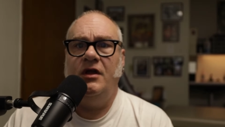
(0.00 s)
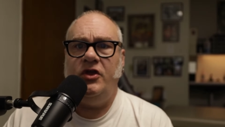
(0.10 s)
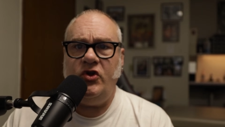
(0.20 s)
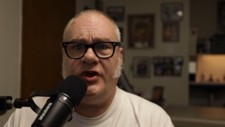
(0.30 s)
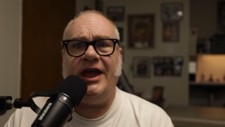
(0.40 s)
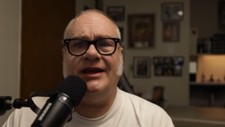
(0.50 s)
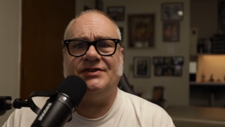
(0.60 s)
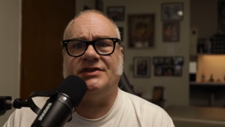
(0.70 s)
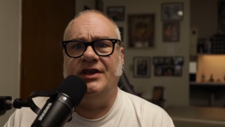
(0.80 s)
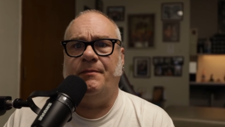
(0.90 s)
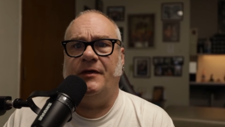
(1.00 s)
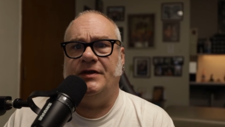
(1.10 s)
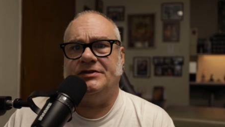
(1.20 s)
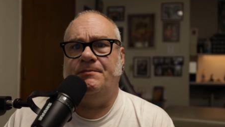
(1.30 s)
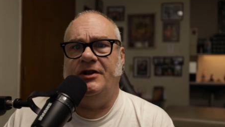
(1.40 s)
You can't sleep on
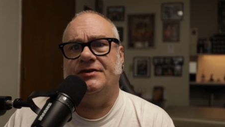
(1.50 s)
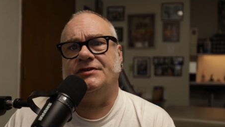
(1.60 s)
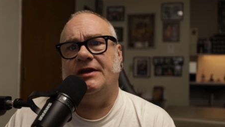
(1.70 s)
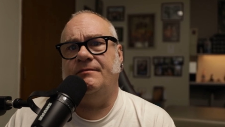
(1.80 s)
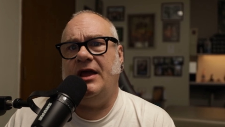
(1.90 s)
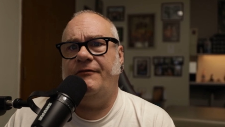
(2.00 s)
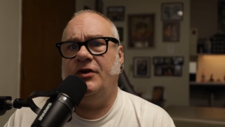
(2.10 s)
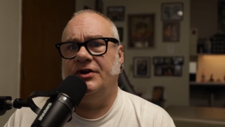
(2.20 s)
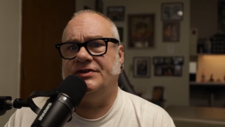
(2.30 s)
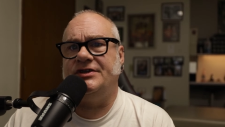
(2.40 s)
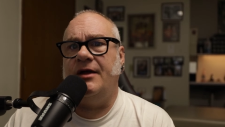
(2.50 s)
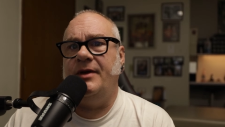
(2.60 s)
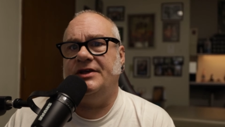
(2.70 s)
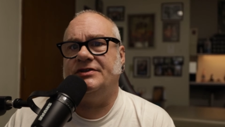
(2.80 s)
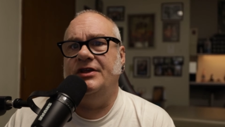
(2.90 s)
this piercing. If you're a
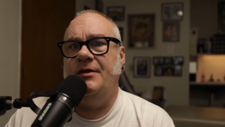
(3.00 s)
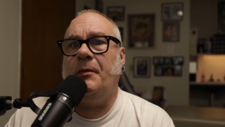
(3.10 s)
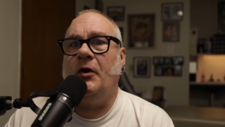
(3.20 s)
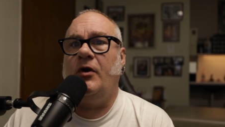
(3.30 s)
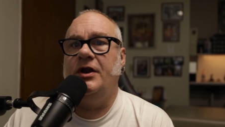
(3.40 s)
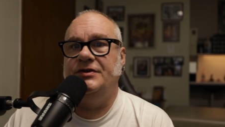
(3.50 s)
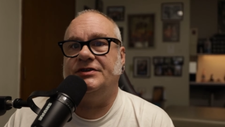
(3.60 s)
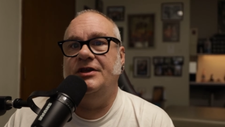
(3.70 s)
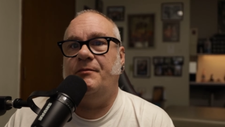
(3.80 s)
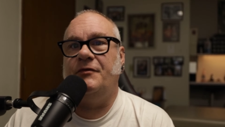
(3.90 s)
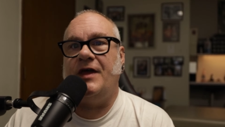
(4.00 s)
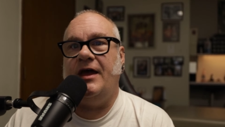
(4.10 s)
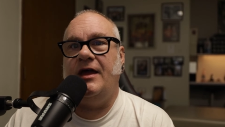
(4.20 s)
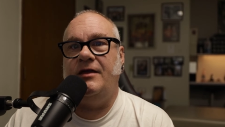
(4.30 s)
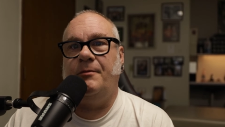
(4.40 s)
stomach sleeper or you sleep with
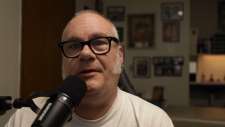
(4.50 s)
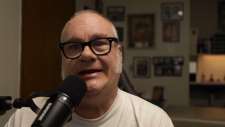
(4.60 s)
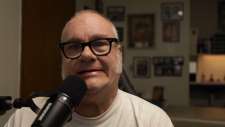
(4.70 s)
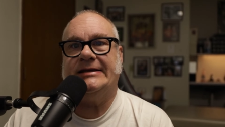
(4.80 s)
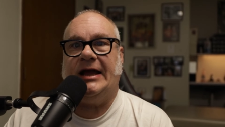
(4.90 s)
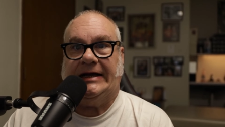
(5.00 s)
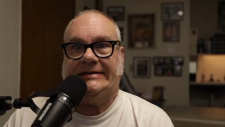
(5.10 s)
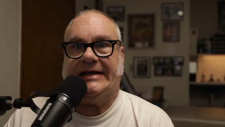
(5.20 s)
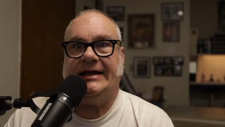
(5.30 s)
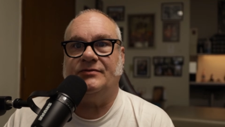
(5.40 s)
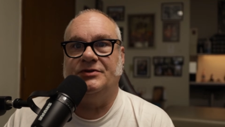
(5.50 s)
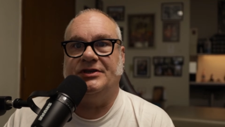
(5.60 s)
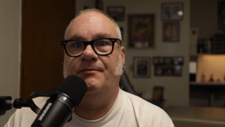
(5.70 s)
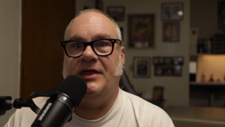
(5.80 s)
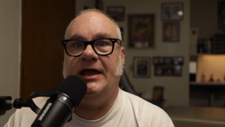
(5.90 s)
uh, your penis in contact with
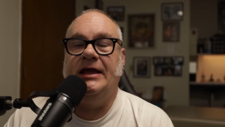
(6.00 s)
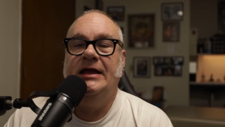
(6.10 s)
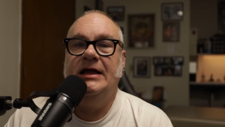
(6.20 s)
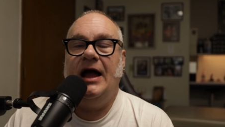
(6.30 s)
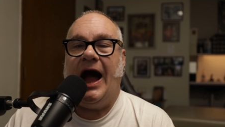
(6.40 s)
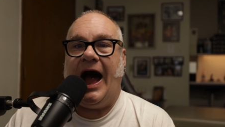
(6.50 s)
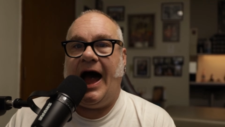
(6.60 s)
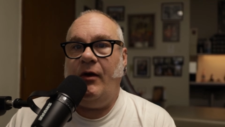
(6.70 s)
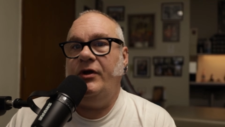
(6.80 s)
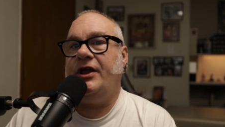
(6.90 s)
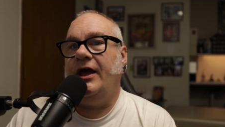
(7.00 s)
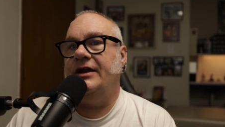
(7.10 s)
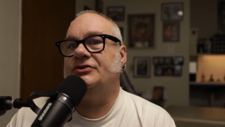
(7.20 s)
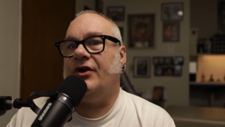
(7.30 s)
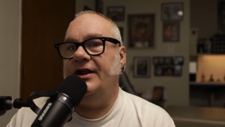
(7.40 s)
something, I would kind
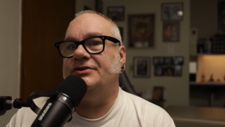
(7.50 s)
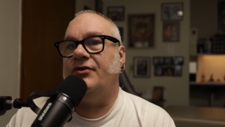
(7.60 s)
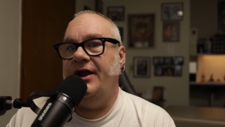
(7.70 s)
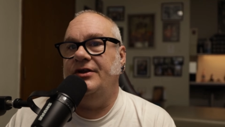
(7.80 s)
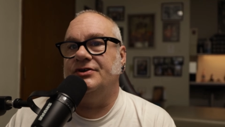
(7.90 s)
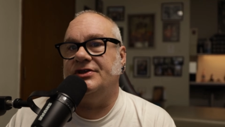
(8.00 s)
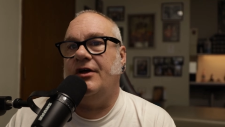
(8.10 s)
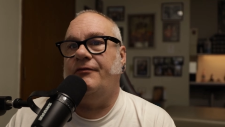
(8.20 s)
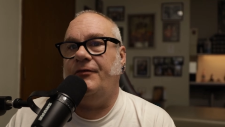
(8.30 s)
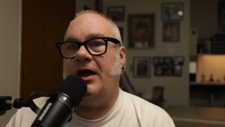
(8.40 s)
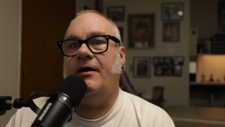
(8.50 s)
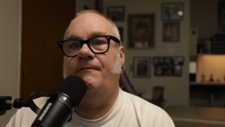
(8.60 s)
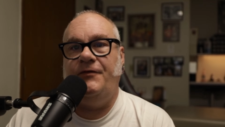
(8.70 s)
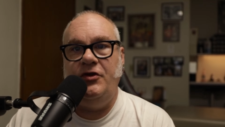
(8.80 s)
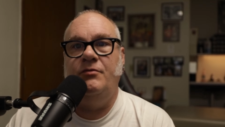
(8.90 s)
of try to train yourself a
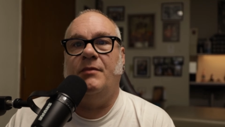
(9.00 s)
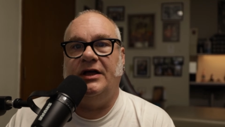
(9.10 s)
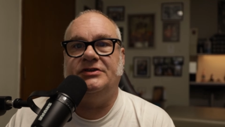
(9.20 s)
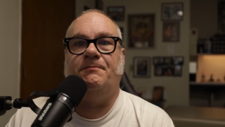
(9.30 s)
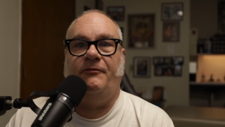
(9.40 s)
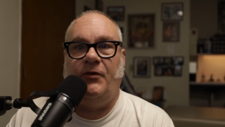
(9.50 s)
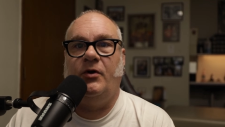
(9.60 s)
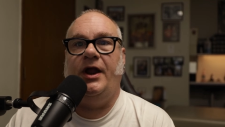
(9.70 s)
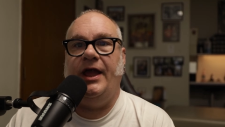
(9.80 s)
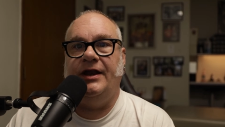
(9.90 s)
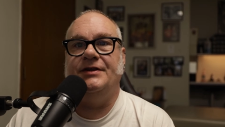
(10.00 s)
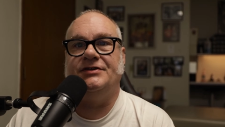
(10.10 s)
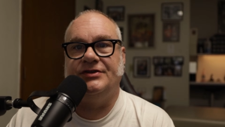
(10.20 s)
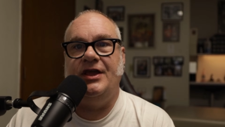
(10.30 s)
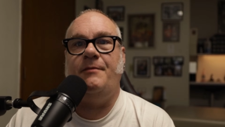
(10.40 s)
few months beforehand to
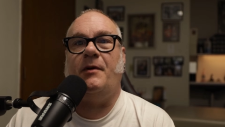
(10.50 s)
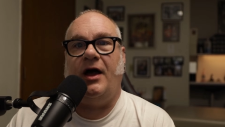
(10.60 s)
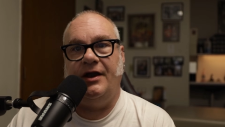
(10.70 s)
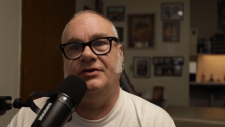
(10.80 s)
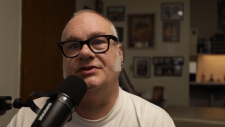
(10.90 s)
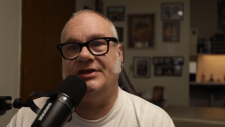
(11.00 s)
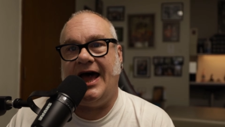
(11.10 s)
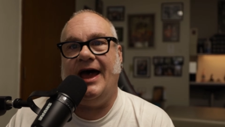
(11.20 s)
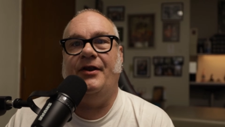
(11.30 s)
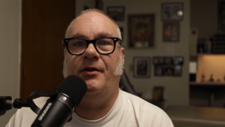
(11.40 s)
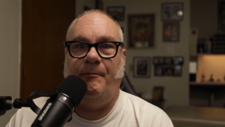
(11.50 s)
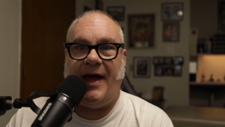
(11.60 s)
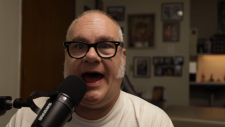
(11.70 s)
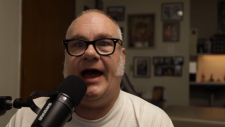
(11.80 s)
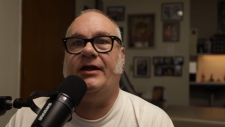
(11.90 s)
sleep on your side or your
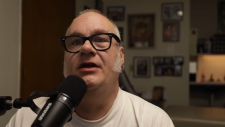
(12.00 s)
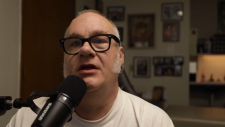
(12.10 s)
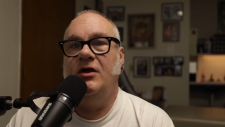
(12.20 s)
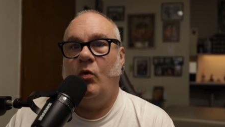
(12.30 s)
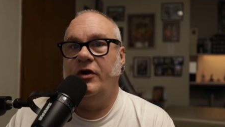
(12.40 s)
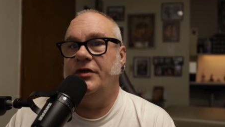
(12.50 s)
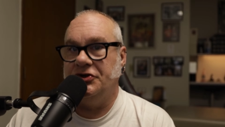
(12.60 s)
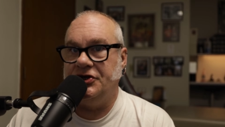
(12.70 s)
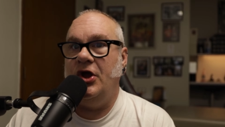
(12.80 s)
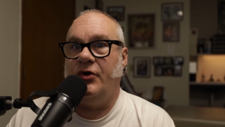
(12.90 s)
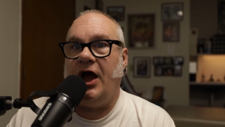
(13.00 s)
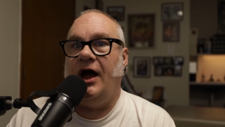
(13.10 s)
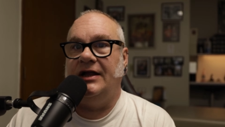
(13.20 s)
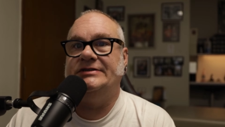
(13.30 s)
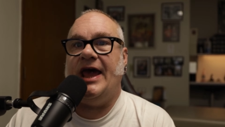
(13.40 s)
back where there's no
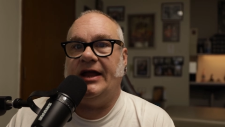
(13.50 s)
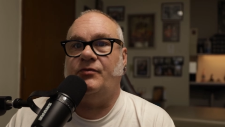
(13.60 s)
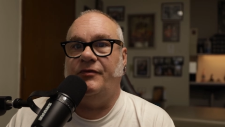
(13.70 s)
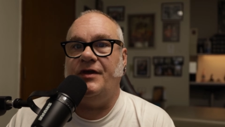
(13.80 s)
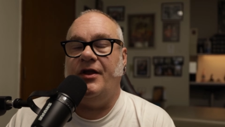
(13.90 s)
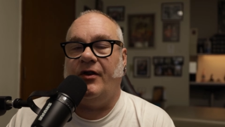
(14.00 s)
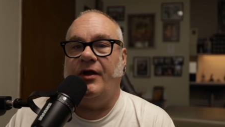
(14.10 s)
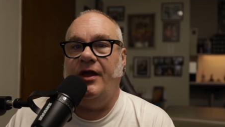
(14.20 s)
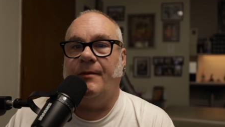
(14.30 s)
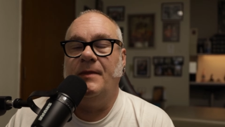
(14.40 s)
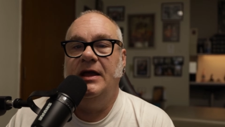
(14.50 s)
contact with the area.